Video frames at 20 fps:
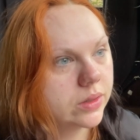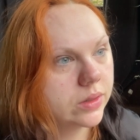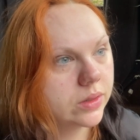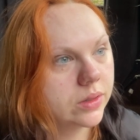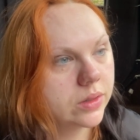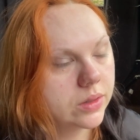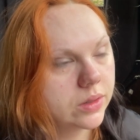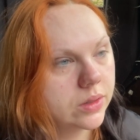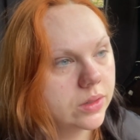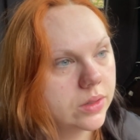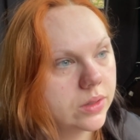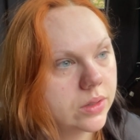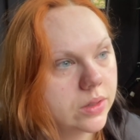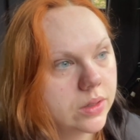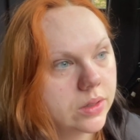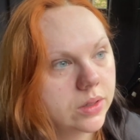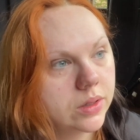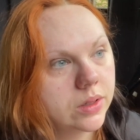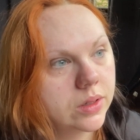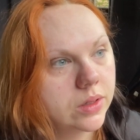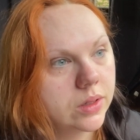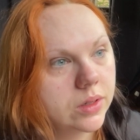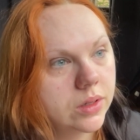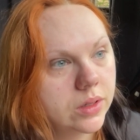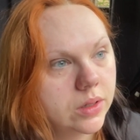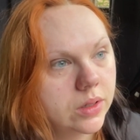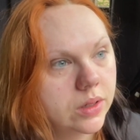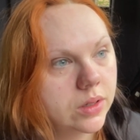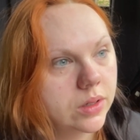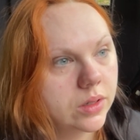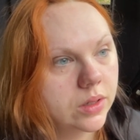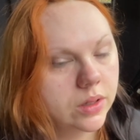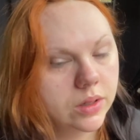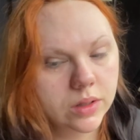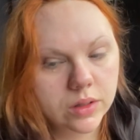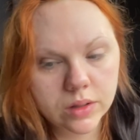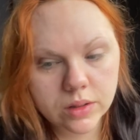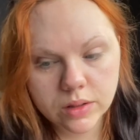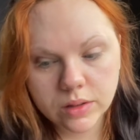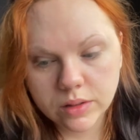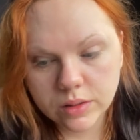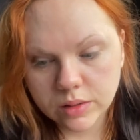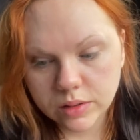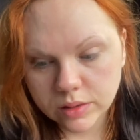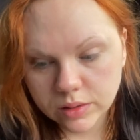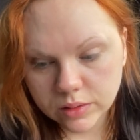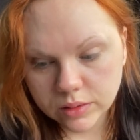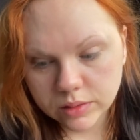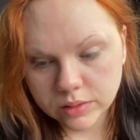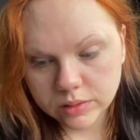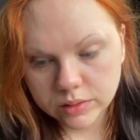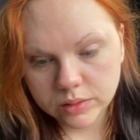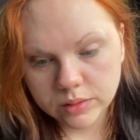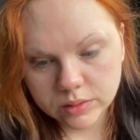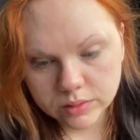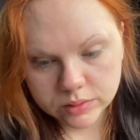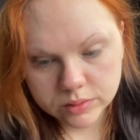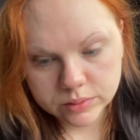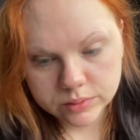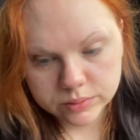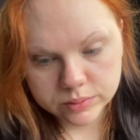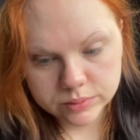No one is speaking in this clip.